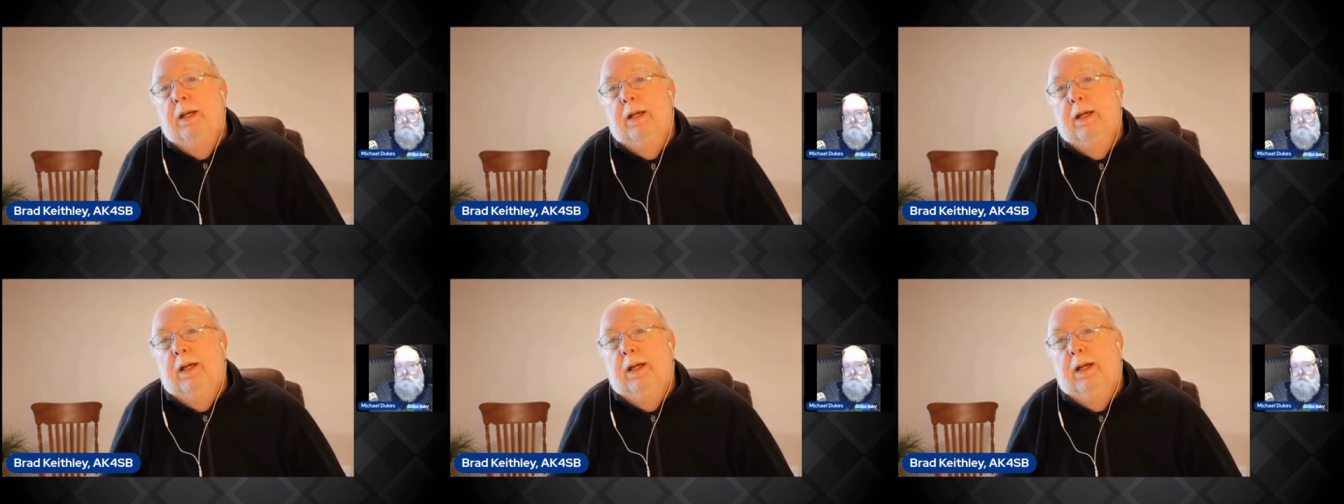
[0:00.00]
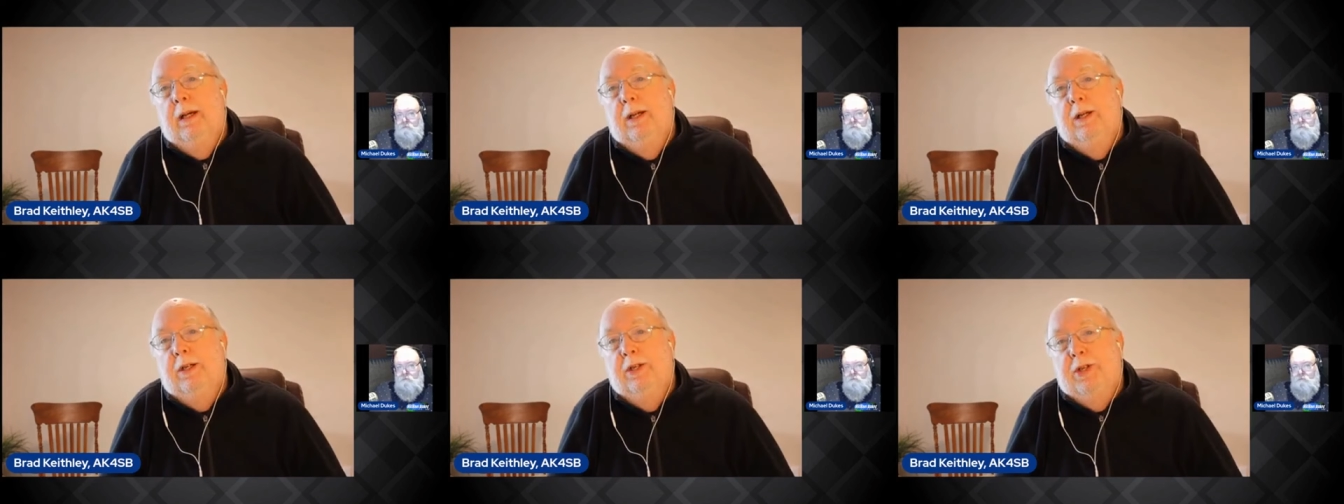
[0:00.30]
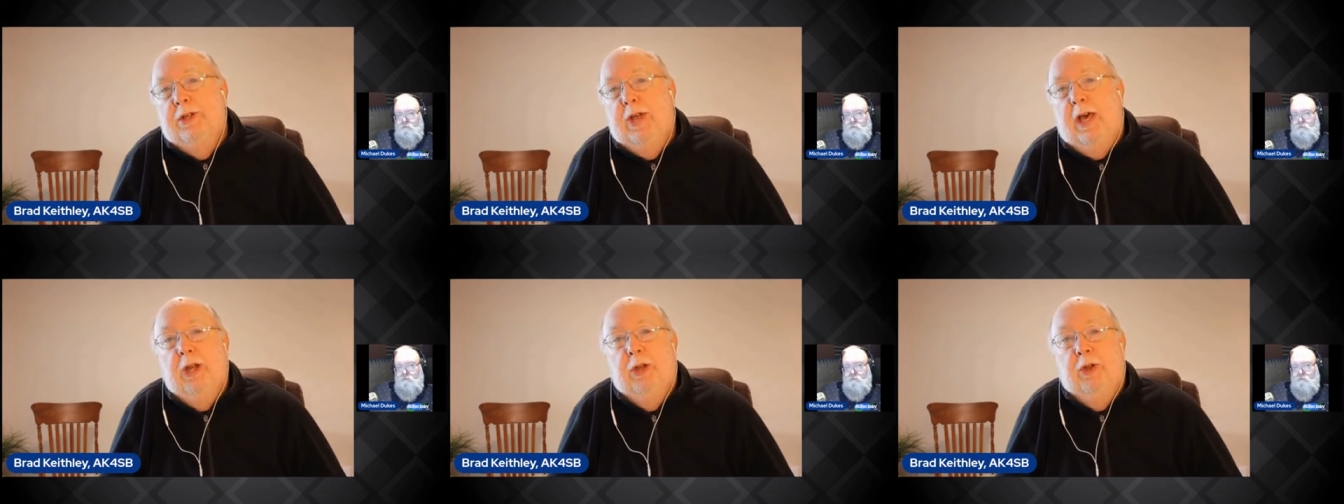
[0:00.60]
uh, to
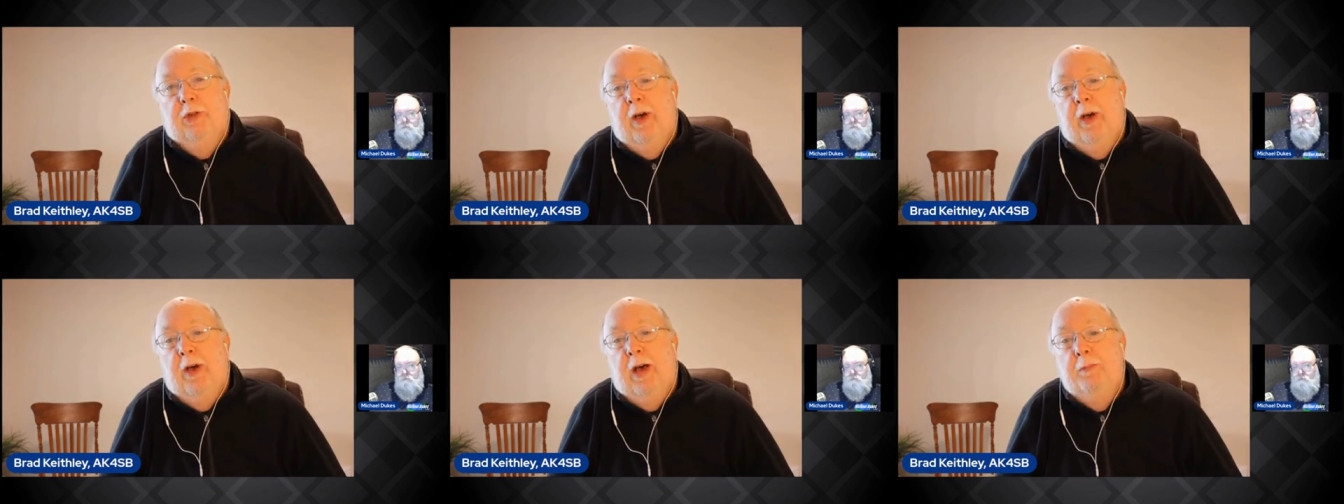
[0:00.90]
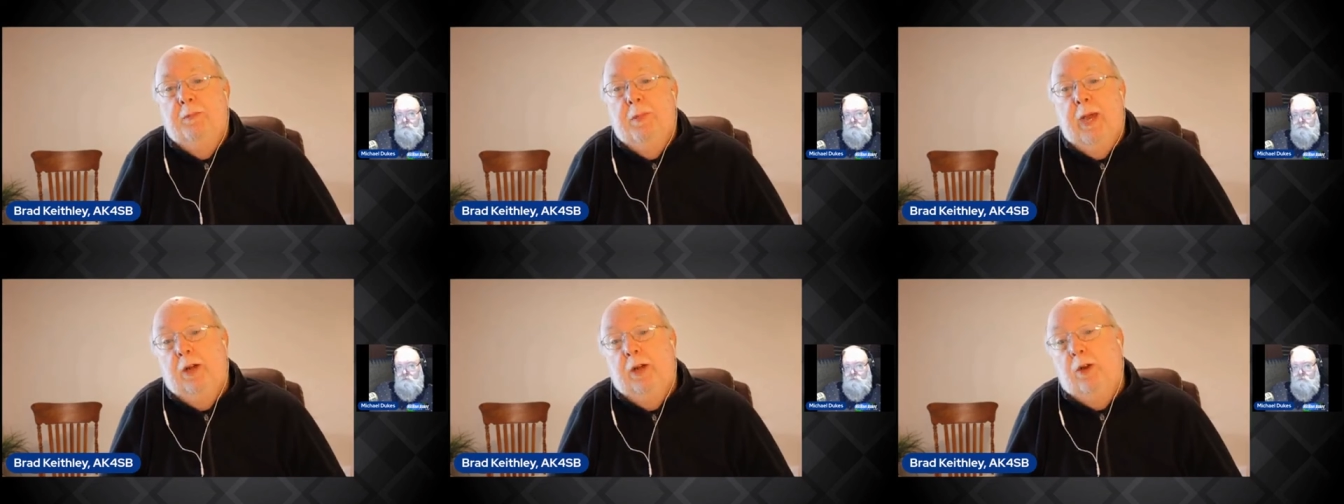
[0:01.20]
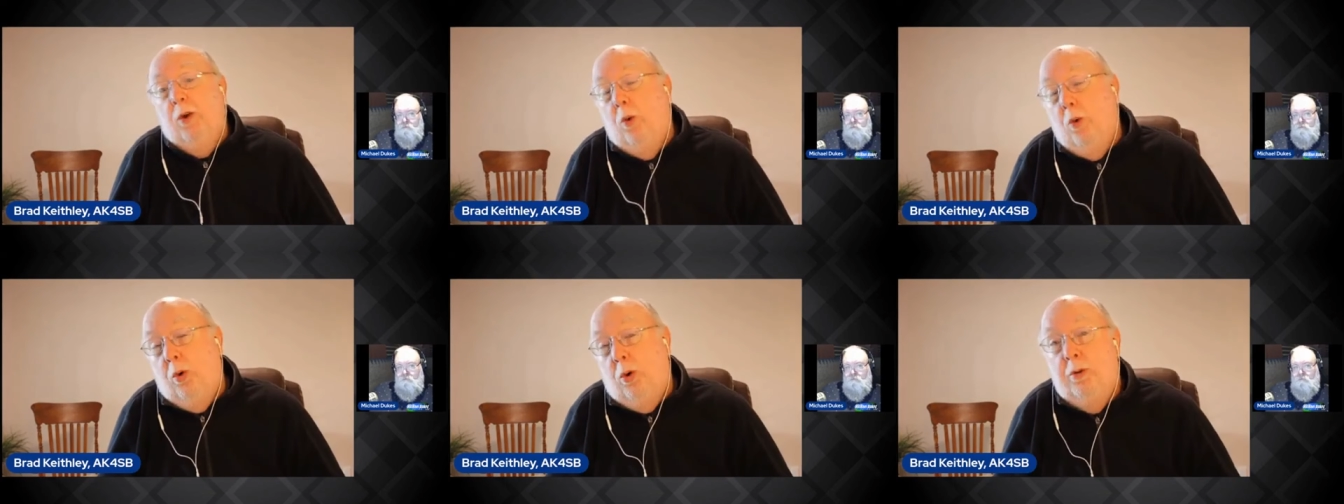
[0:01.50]
satisfy demand,
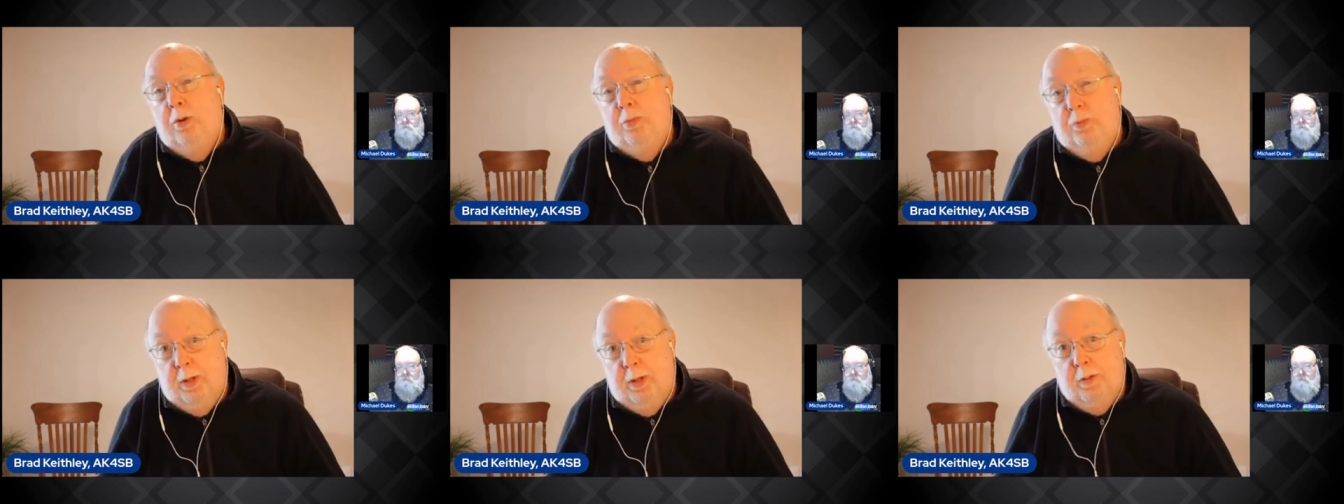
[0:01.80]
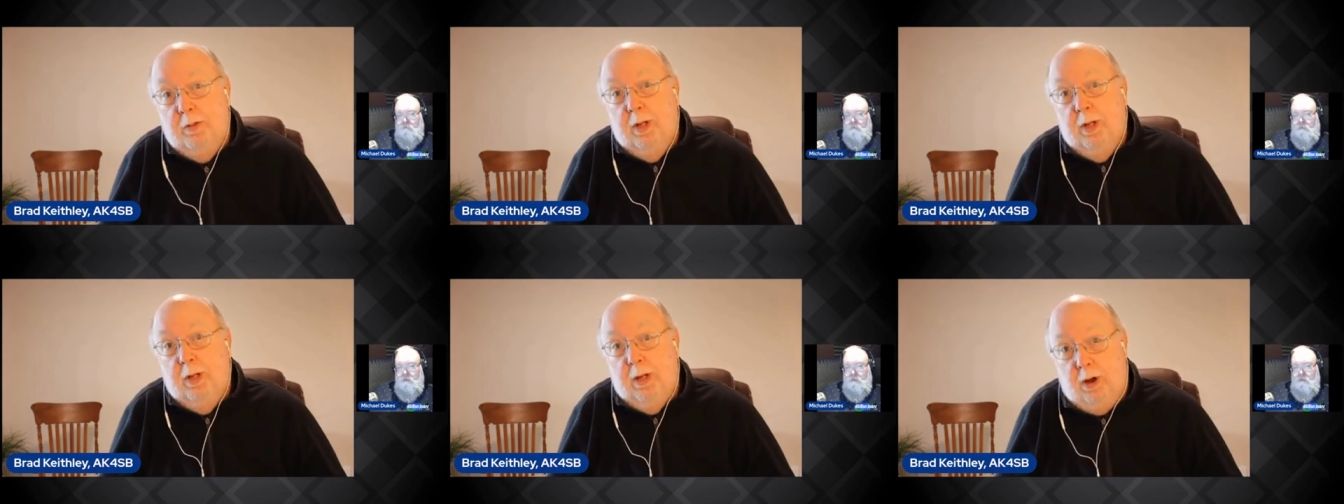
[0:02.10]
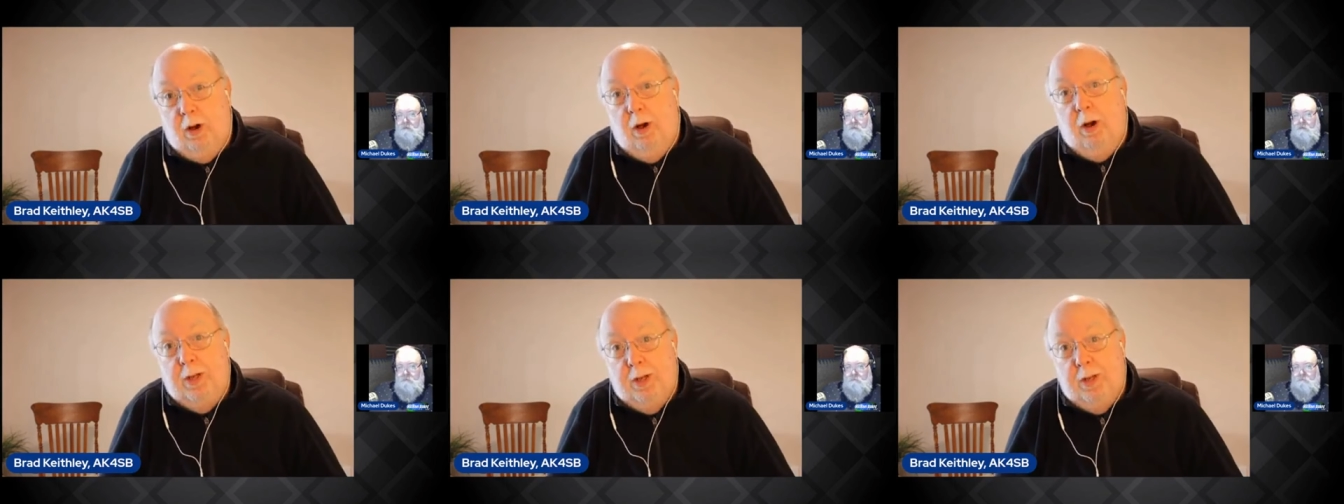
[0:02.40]
or the the
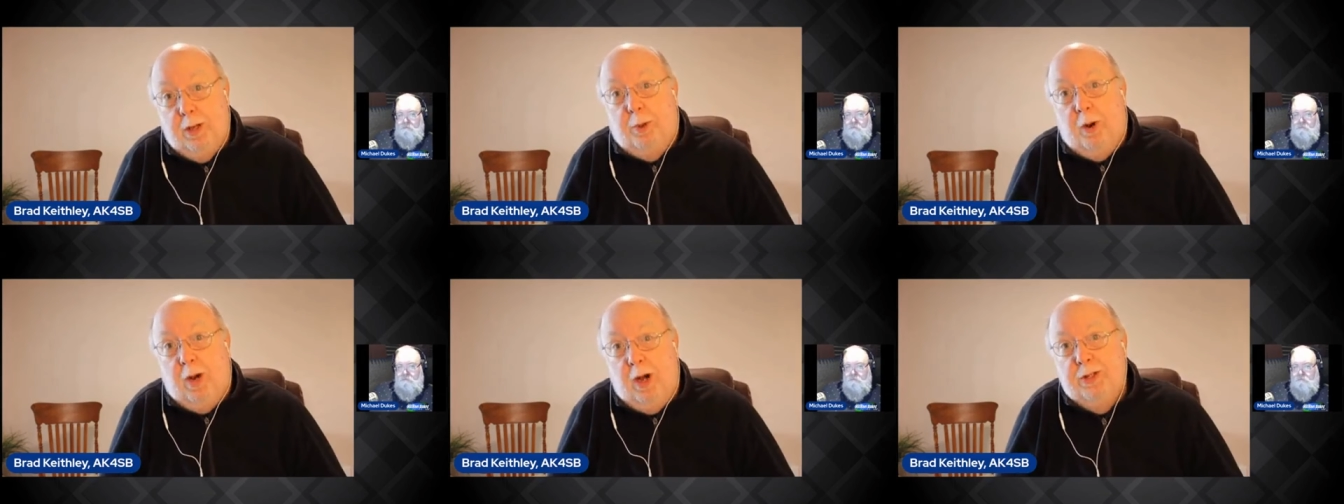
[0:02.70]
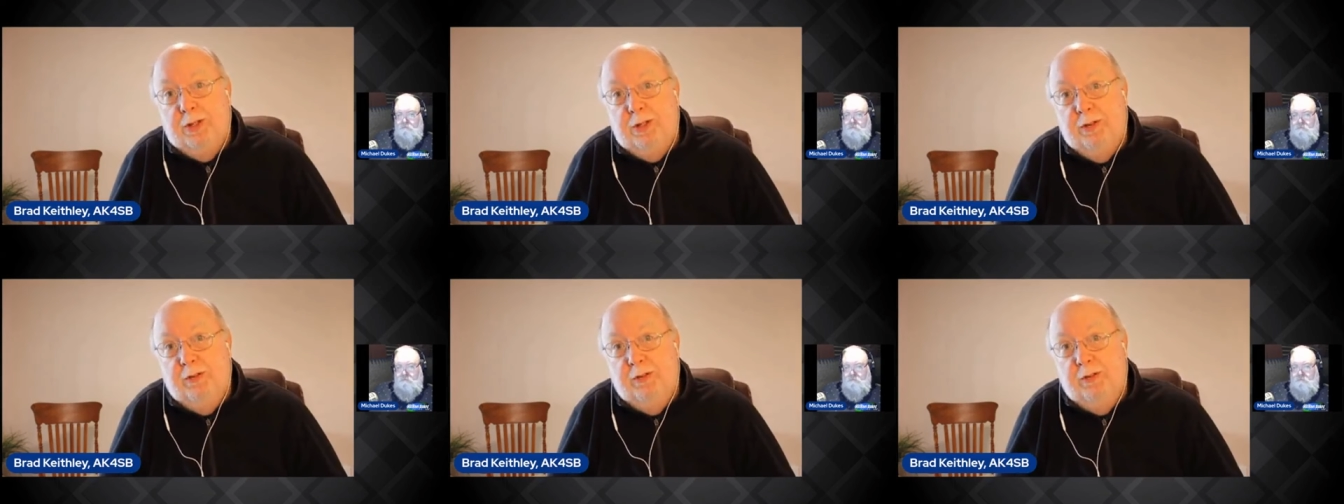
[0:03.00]
cost, the price of